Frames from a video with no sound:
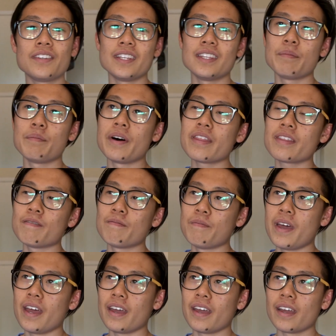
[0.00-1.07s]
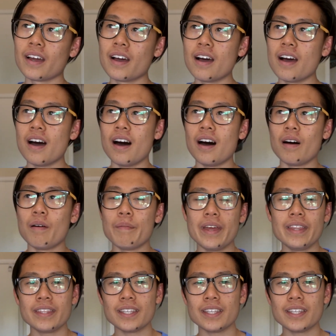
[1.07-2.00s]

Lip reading: in the month of May, and